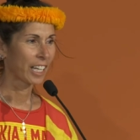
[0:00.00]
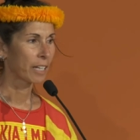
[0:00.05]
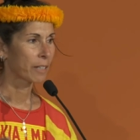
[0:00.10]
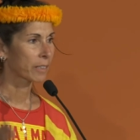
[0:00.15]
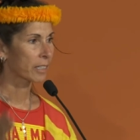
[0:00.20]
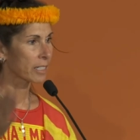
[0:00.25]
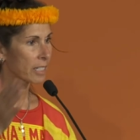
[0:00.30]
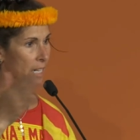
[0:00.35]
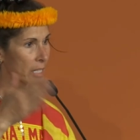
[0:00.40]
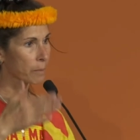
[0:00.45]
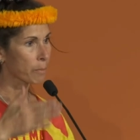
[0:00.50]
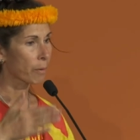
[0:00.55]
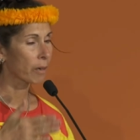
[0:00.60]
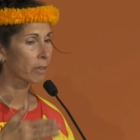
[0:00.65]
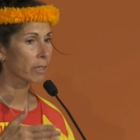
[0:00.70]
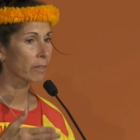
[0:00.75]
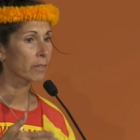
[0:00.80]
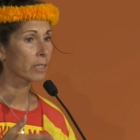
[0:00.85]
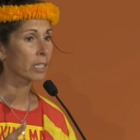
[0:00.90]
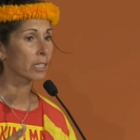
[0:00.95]
Because that's
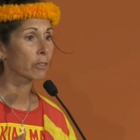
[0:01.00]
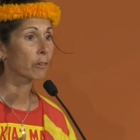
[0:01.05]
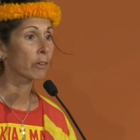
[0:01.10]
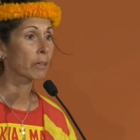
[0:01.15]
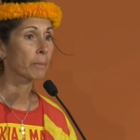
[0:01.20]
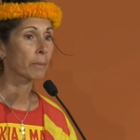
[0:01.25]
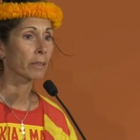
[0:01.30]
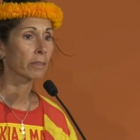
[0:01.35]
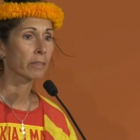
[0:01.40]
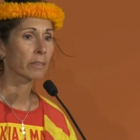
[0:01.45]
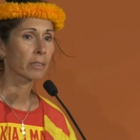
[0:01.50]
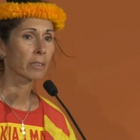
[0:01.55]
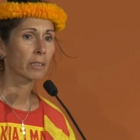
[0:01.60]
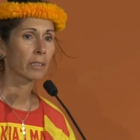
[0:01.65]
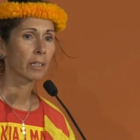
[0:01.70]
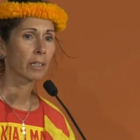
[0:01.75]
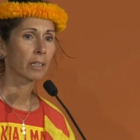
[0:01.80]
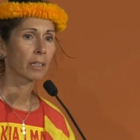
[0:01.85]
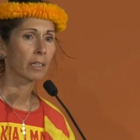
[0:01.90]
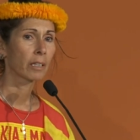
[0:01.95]
part of the agreement
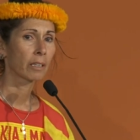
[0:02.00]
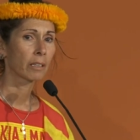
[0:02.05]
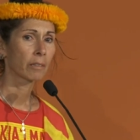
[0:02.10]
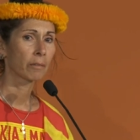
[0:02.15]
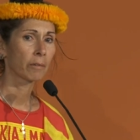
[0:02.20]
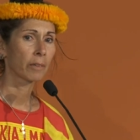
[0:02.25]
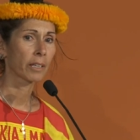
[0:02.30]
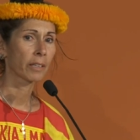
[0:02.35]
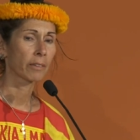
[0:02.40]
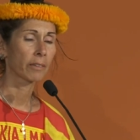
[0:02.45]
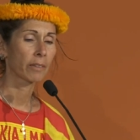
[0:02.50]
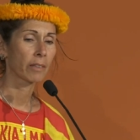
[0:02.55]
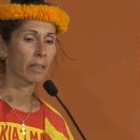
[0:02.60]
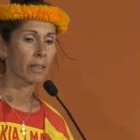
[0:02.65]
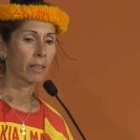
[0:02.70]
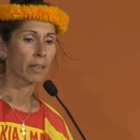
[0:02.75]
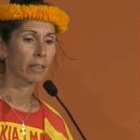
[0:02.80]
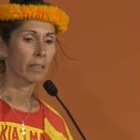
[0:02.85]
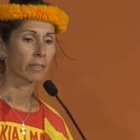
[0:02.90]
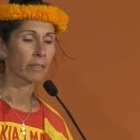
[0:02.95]
when
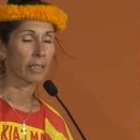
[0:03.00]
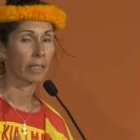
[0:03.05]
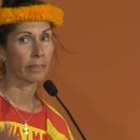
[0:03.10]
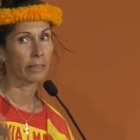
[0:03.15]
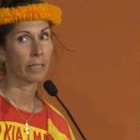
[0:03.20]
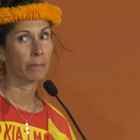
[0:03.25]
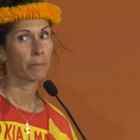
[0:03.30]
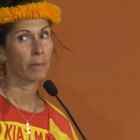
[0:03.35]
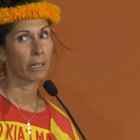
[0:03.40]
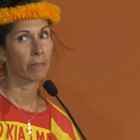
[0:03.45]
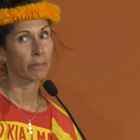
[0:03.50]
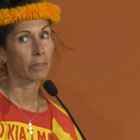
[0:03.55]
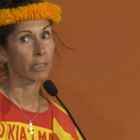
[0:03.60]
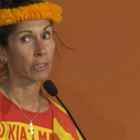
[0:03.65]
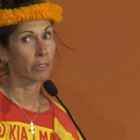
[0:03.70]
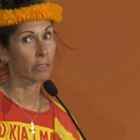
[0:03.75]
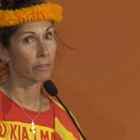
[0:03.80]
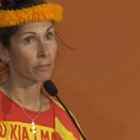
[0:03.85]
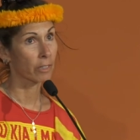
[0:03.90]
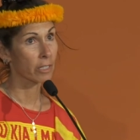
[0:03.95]
that they made with the
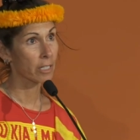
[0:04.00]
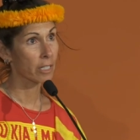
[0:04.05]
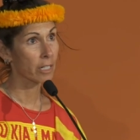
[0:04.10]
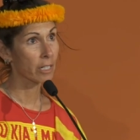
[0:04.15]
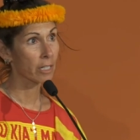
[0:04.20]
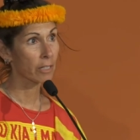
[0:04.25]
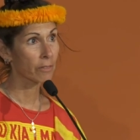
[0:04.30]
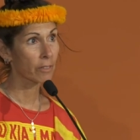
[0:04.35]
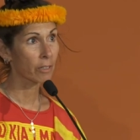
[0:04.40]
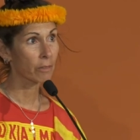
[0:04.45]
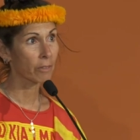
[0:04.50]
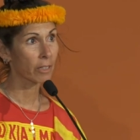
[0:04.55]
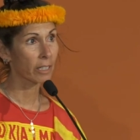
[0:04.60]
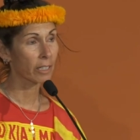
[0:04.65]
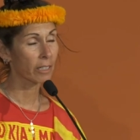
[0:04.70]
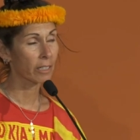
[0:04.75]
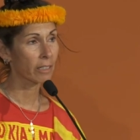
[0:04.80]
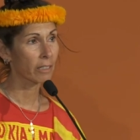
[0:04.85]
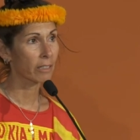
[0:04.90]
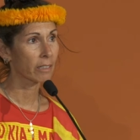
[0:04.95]
University of
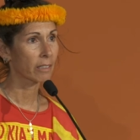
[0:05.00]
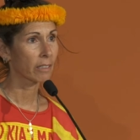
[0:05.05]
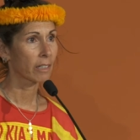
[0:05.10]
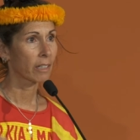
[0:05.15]
Hawaii,